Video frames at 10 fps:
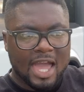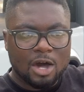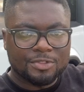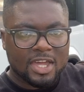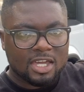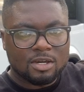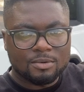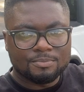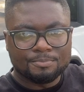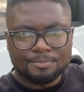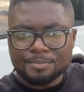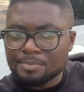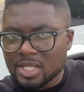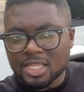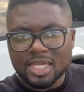now they
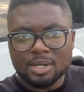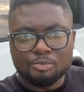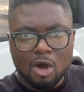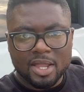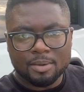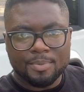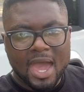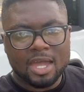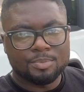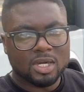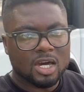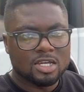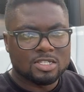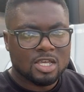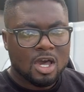completely brought it back
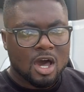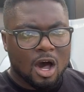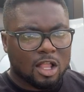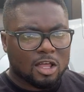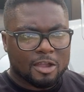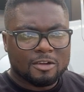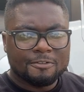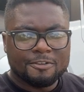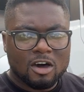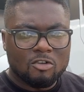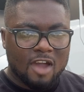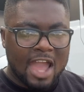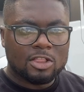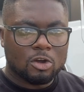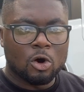because a lot of uh,
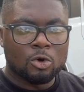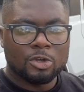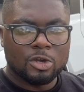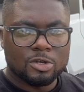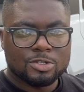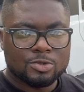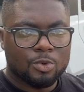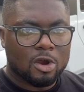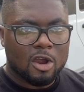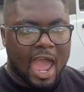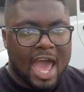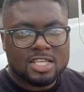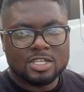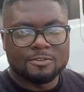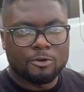Wrangler owners were
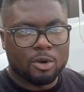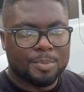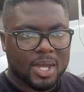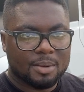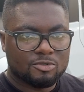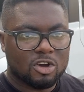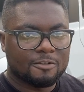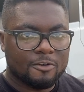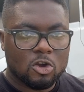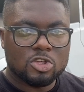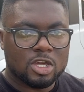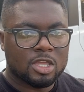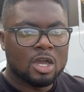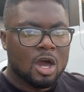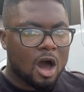asking for a pickup truck version
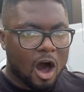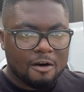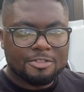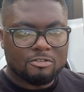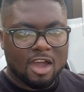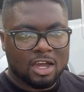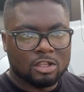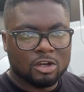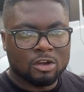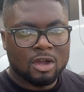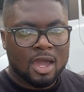of the Wrangler,